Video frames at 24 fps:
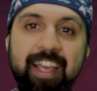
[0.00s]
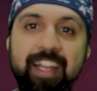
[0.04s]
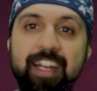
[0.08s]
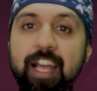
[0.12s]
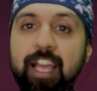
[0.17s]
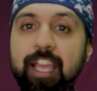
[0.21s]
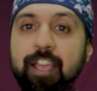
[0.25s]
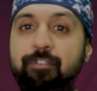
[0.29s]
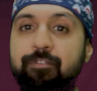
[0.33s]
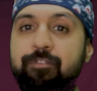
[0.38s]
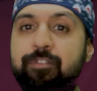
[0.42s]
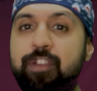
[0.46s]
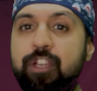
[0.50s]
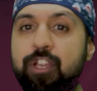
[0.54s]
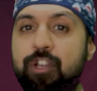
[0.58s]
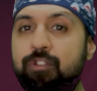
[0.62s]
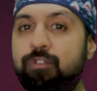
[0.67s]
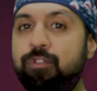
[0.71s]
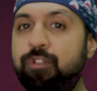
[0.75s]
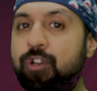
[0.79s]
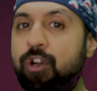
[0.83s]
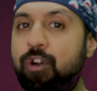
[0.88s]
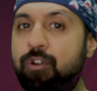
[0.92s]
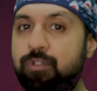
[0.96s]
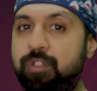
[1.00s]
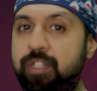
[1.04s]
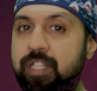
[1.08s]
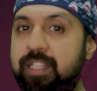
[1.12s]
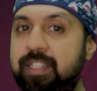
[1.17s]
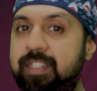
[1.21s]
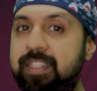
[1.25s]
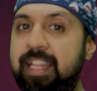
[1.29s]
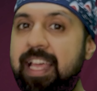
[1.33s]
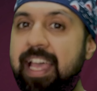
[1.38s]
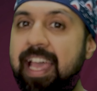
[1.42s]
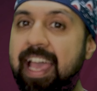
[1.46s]
Now, if you
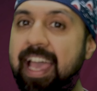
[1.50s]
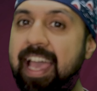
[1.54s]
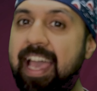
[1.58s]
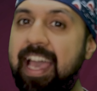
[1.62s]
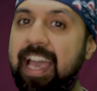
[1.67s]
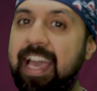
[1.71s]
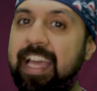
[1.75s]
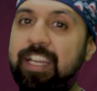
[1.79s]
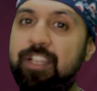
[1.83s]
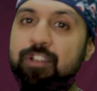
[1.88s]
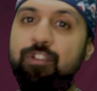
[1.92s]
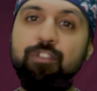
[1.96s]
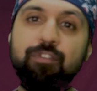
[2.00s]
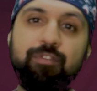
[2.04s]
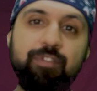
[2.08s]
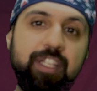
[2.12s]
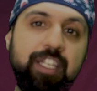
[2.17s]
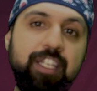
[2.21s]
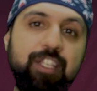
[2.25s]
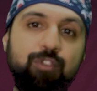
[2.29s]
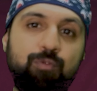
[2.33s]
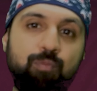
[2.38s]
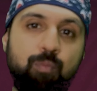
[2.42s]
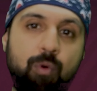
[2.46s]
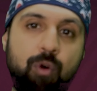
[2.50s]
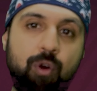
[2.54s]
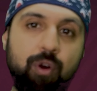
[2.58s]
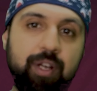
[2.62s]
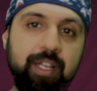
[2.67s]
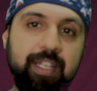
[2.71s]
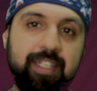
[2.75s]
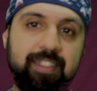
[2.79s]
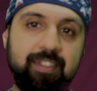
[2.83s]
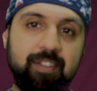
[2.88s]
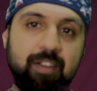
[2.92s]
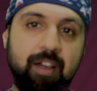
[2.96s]
notice any of these
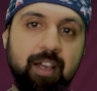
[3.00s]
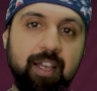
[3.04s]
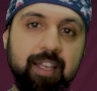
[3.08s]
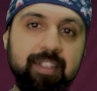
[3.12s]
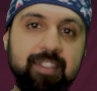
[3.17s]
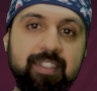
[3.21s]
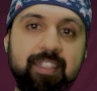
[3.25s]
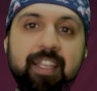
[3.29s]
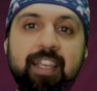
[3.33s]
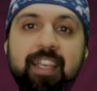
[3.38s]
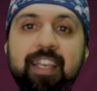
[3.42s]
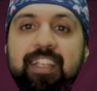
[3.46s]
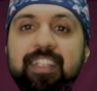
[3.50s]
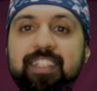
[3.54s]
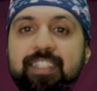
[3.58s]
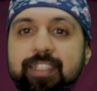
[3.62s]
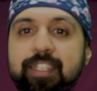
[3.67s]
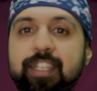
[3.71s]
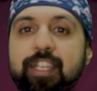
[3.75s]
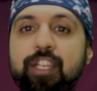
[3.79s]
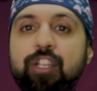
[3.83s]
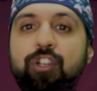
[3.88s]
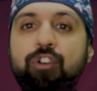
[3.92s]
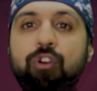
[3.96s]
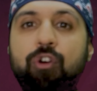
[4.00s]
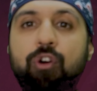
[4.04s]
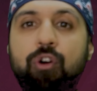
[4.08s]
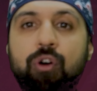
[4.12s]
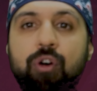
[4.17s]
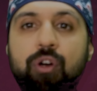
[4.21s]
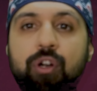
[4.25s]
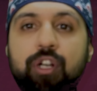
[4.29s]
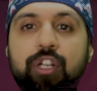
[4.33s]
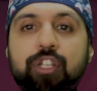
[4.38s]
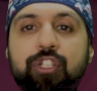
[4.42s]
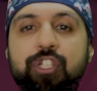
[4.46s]
warning signs, seek
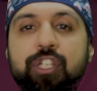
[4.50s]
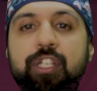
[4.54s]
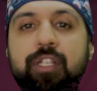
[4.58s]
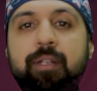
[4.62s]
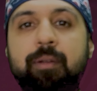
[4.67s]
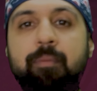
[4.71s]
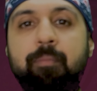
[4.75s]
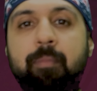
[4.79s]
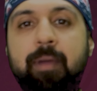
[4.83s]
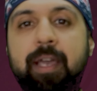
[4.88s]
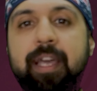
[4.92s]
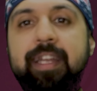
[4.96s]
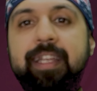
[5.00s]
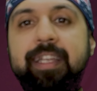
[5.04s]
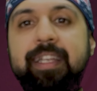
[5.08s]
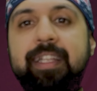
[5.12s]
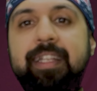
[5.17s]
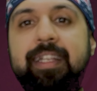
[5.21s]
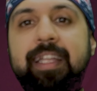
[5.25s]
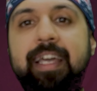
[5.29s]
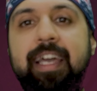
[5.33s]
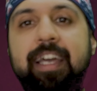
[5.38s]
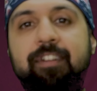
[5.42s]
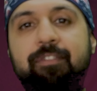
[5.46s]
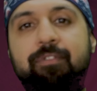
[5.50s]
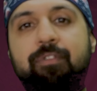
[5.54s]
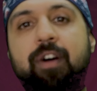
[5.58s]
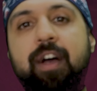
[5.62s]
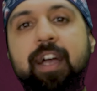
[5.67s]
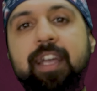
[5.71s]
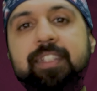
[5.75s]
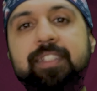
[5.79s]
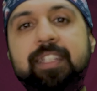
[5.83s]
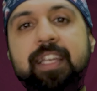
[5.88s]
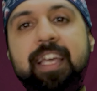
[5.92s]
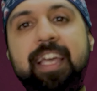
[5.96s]
urgent medical
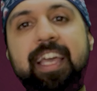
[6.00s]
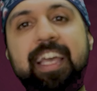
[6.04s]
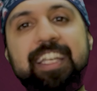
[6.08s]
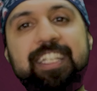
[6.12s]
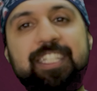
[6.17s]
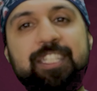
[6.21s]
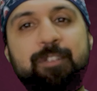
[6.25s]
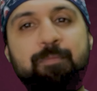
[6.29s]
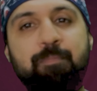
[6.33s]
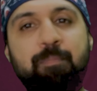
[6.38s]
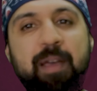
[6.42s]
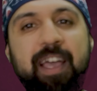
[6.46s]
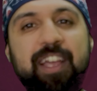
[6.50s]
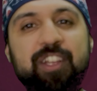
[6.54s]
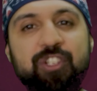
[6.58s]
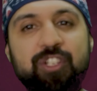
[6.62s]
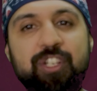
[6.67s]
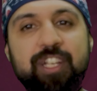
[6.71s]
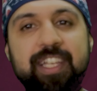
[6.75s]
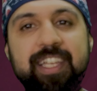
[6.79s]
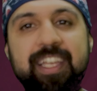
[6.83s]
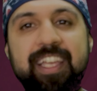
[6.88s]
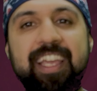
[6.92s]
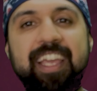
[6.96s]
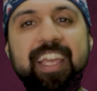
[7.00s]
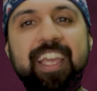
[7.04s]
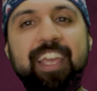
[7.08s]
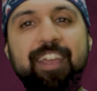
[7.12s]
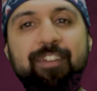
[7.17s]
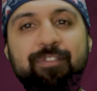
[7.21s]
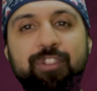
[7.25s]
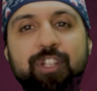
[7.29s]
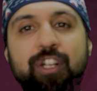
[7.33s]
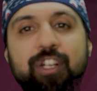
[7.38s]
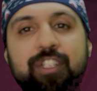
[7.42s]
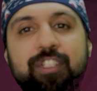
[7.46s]
advice, especially
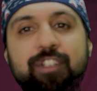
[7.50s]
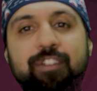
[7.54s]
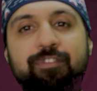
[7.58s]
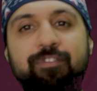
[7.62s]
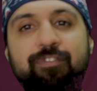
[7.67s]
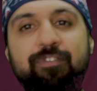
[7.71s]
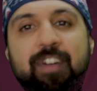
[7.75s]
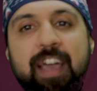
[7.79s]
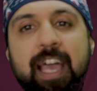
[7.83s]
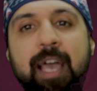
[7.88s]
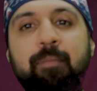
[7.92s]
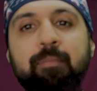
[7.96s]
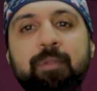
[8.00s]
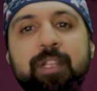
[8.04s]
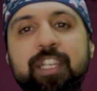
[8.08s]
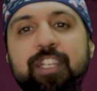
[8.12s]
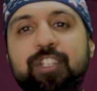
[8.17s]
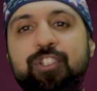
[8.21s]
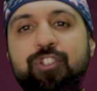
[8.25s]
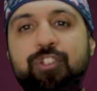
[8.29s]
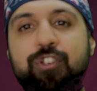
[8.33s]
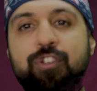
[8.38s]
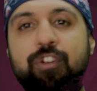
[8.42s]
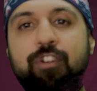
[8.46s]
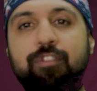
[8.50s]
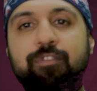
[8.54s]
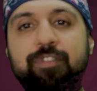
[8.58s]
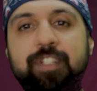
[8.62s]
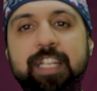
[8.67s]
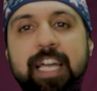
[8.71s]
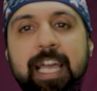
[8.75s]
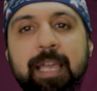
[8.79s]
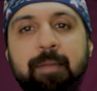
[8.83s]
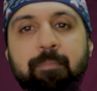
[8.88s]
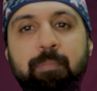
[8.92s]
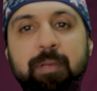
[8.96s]
if there's a family history of
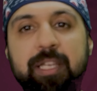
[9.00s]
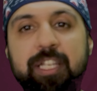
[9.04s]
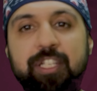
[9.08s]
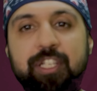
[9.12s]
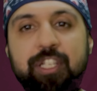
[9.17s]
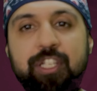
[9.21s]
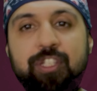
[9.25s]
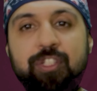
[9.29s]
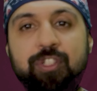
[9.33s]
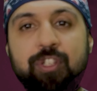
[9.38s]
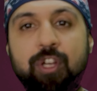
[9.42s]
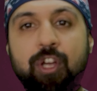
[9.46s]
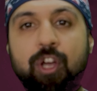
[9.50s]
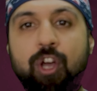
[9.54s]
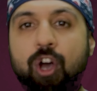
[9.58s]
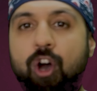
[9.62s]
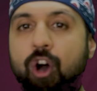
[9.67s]
diabetes.